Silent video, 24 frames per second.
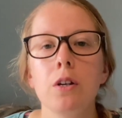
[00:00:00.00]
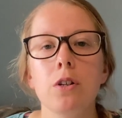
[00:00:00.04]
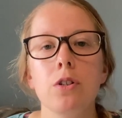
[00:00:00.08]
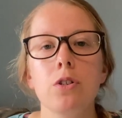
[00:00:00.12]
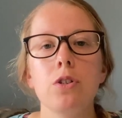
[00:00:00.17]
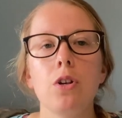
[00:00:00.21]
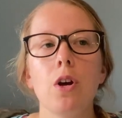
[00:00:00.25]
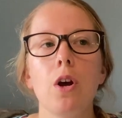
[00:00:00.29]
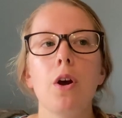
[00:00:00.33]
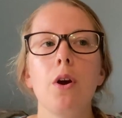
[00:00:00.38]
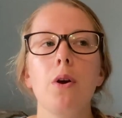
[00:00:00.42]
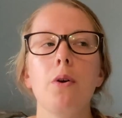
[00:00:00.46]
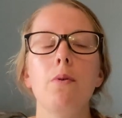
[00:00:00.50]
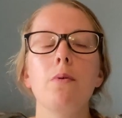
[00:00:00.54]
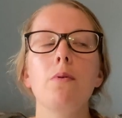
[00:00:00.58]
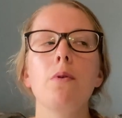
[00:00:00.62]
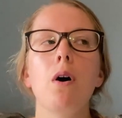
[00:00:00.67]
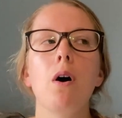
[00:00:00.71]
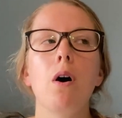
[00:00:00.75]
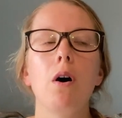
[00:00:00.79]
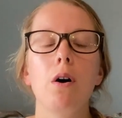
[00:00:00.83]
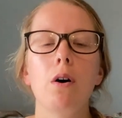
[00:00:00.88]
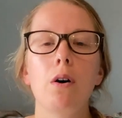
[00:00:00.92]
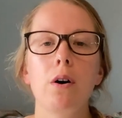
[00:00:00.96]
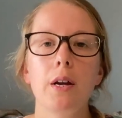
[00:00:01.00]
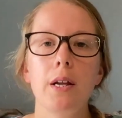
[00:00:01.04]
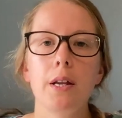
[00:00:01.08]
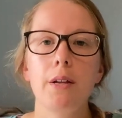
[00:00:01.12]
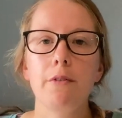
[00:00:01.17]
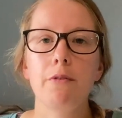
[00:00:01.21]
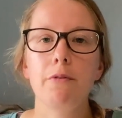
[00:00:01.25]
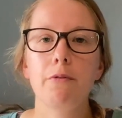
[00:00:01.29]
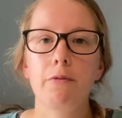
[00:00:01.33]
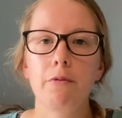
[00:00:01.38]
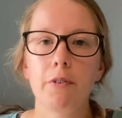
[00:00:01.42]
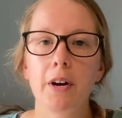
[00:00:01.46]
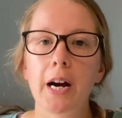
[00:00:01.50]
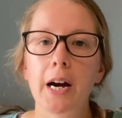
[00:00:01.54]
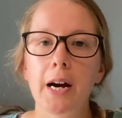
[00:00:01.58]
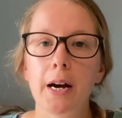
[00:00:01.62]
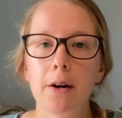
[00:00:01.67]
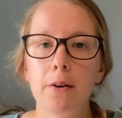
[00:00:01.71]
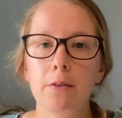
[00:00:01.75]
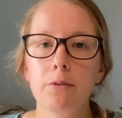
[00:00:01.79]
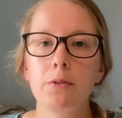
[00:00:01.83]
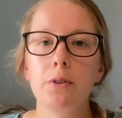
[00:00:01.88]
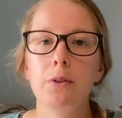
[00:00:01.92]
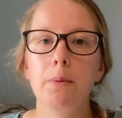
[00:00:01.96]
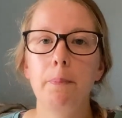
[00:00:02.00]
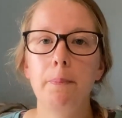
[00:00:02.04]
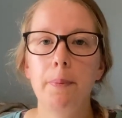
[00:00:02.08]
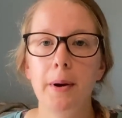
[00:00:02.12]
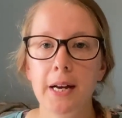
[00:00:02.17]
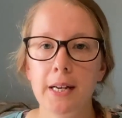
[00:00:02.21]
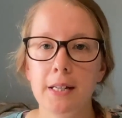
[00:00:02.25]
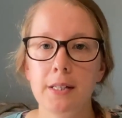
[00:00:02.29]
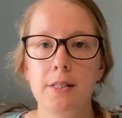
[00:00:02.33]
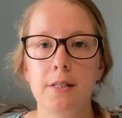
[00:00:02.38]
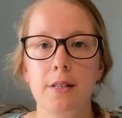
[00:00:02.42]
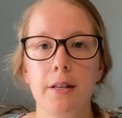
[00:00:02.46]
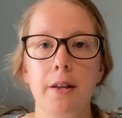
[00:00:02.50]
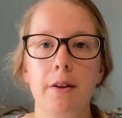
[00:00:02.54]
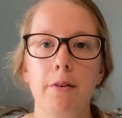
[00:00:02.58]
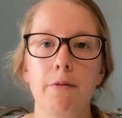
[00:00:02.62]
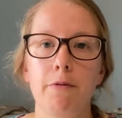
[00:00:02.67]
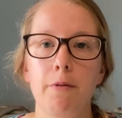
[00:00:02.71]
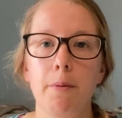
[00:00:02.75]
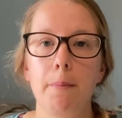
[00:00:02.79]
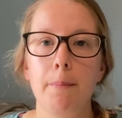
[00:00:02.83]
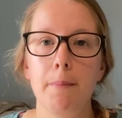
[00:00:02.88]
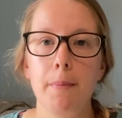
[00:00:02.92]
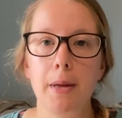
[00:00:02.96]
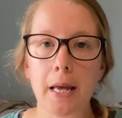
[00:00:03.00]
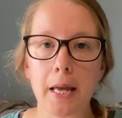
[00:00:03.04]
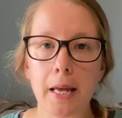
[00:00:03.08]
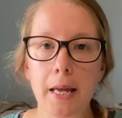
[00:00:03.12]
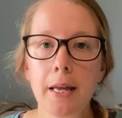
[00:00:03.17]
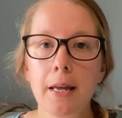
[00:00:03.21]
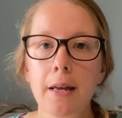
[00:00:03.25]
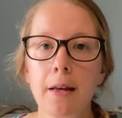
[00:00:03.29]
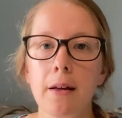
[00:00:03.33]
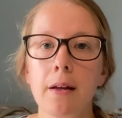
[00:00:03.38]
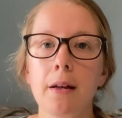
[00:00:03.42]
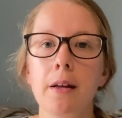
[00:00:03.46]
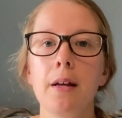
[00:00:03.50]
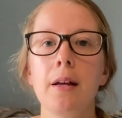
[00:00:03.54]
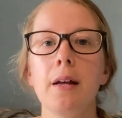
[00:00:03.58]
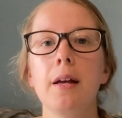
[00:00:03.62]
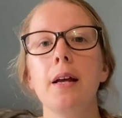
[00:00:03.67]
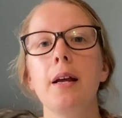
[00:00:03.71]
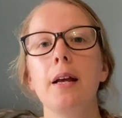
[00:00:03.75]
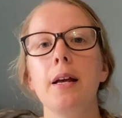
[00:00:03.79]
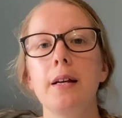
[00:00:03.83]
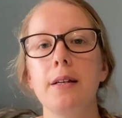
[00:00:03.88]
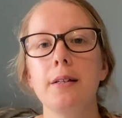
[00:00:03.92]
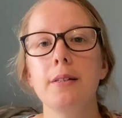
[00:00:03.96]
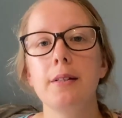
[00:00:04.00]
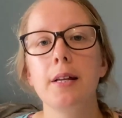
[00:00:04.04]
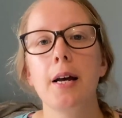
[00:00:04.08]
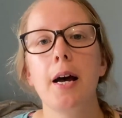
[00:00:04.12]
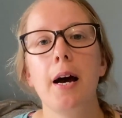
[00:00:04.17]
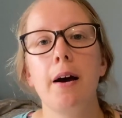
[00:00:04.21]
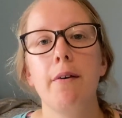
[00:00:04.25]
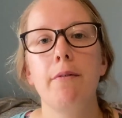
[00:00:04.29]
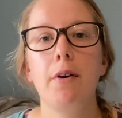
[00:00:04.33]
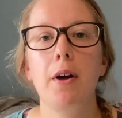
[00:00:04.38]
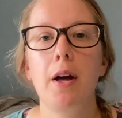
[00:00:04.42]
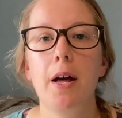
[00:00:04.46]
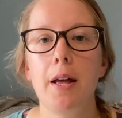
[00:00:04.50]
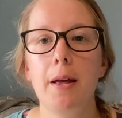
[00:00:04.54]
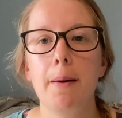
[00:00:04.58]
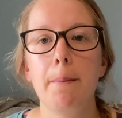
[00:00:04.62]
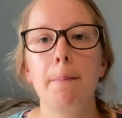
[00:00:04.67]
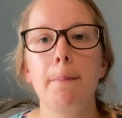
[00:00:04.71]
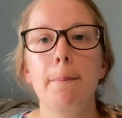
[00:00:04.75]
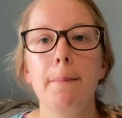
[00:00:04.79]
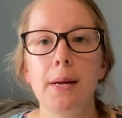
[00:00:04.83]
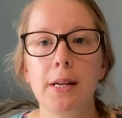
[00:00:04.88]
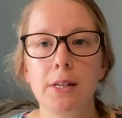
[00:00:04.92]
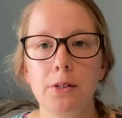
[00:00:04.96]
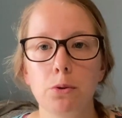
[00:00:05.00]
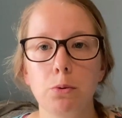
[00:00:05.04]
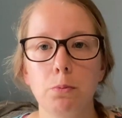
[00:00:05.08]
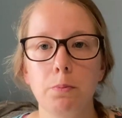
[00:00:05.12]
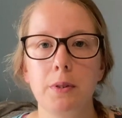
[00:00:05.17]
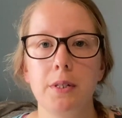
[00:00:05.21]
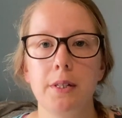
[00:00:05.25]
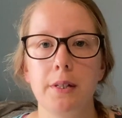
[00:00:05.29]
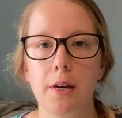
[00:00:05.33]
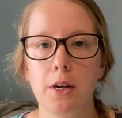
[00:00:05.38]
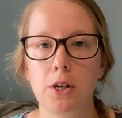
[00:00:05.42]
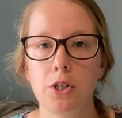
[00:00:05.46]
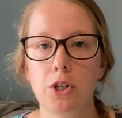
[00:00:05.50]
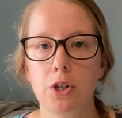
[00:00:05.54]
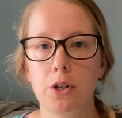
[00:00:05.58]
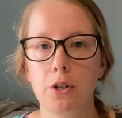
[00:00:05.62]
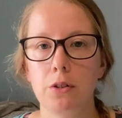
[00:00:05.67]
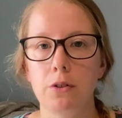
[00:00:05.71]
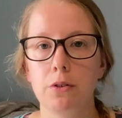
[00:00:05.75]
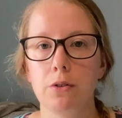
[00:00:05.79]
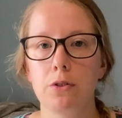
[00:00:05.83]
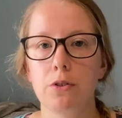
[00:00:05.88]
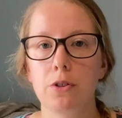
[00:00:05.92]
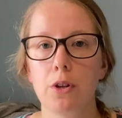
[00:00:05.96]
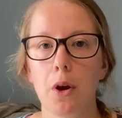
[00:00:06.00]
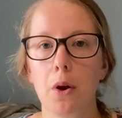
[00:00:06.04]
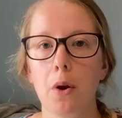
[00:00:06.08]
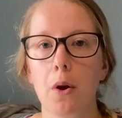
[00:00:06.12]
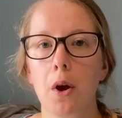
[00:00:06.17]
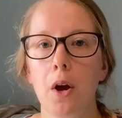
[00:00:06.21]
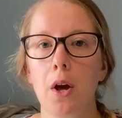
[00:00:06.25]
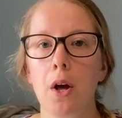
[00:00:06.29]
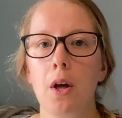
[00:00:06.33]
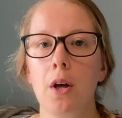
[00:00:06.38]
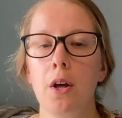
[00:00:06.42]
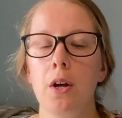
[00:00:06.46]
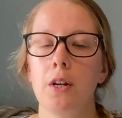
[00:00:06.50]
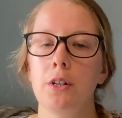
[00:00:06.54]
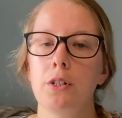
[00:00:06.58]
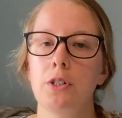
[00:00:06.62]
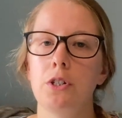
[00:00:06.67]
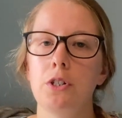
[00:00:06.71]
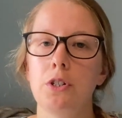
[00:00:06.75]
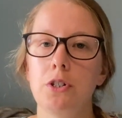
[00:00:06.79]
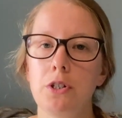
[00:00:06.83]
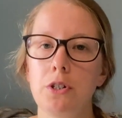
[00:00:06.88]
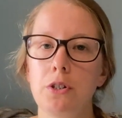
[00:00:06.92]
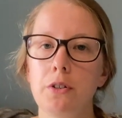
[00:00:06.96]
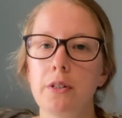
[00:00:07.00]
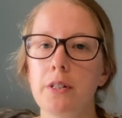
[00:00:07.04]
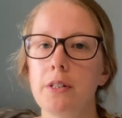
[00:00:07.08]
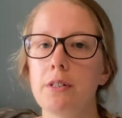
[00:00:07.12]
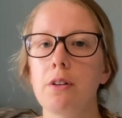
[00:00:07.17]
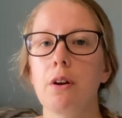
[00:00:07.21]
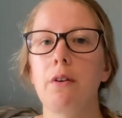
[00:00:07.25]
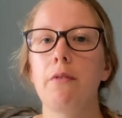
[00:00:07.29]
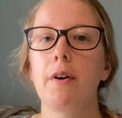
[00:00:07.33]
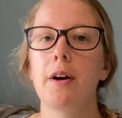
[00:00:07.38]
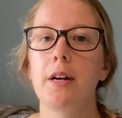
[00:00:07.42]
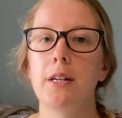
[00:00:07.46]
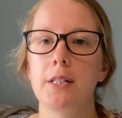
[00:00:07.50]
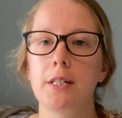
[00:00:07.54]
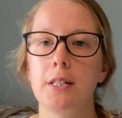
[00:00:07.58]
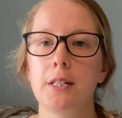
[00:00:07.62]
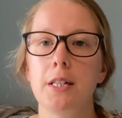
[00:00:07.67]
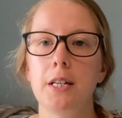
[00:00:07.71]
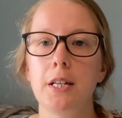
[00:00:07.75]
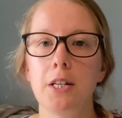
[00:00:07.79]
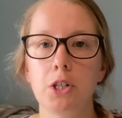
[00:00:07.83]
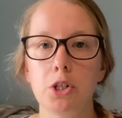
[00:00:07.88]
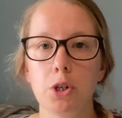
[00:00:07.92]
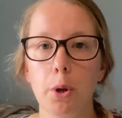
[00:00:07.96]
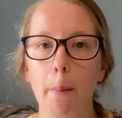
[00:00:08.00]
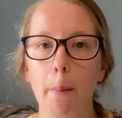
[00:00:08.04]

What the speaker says: So I found the best thing for me is to have her in middle position. So to do this, I've had to teach